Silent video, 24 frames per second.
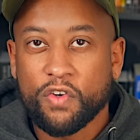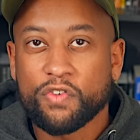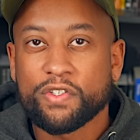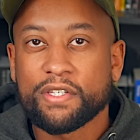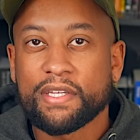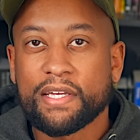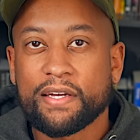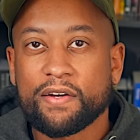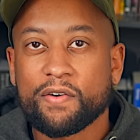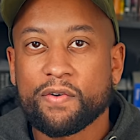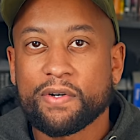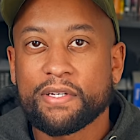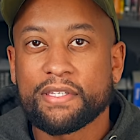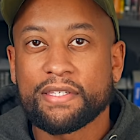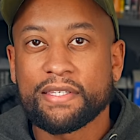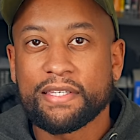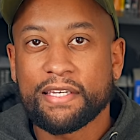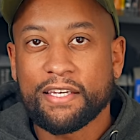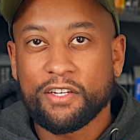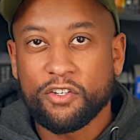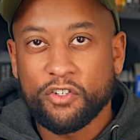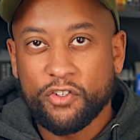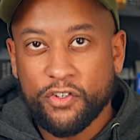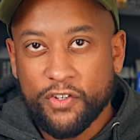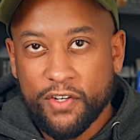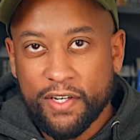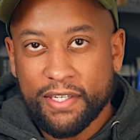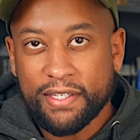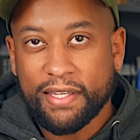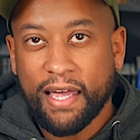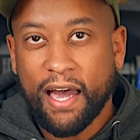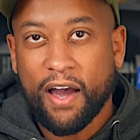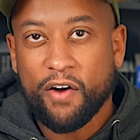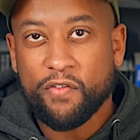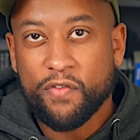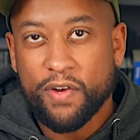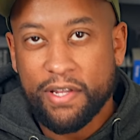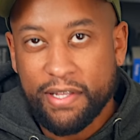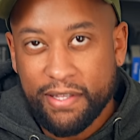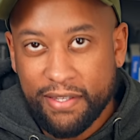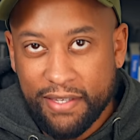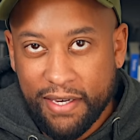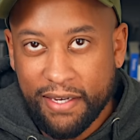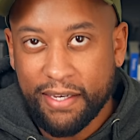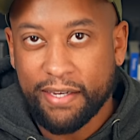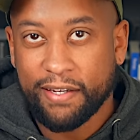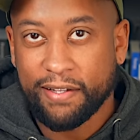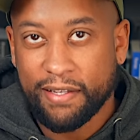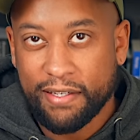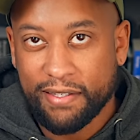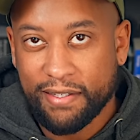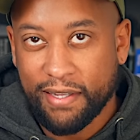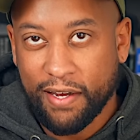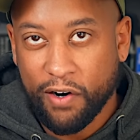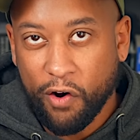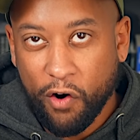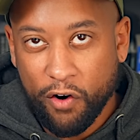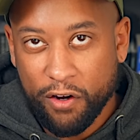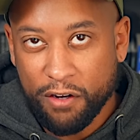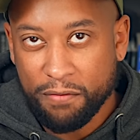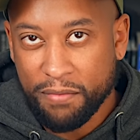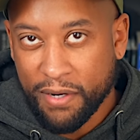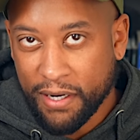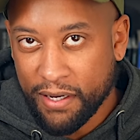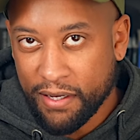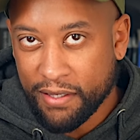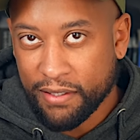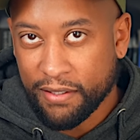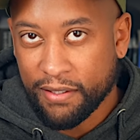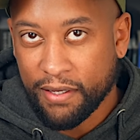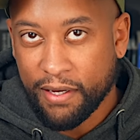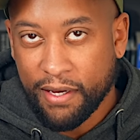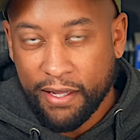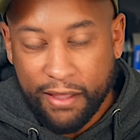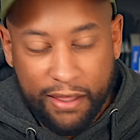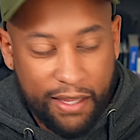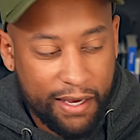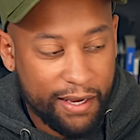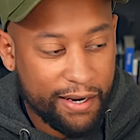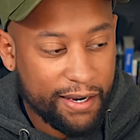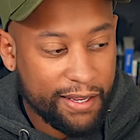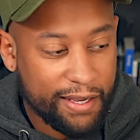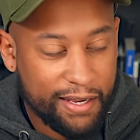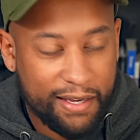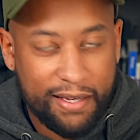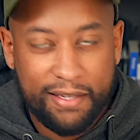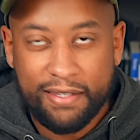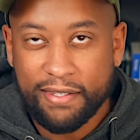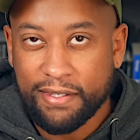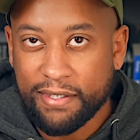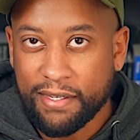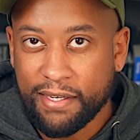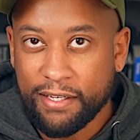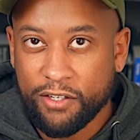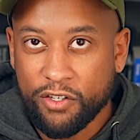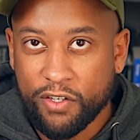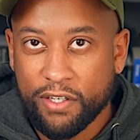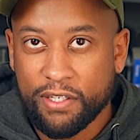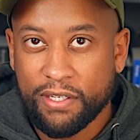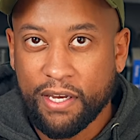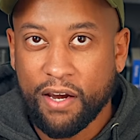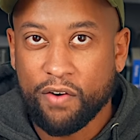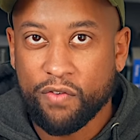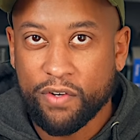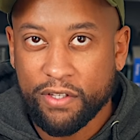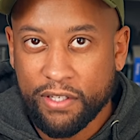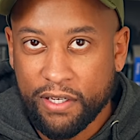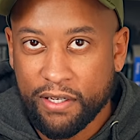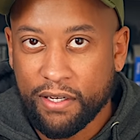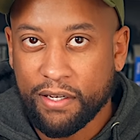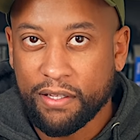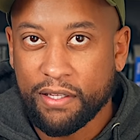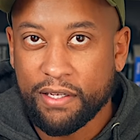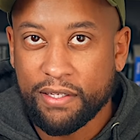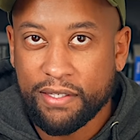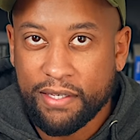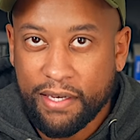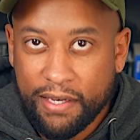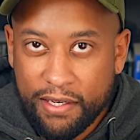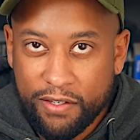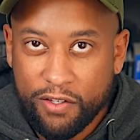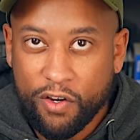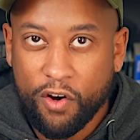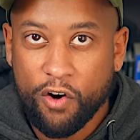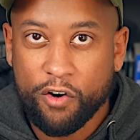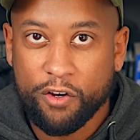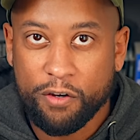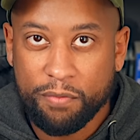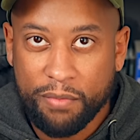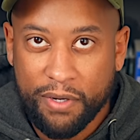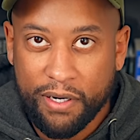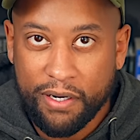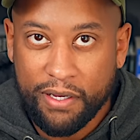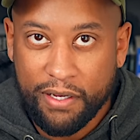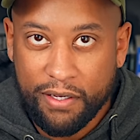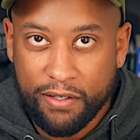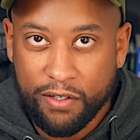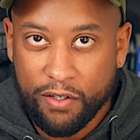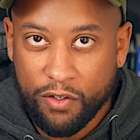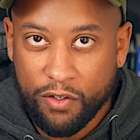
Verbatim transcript: if Sneako could see just how ridiculous that argument is, then he can see just how ridiculous his argument is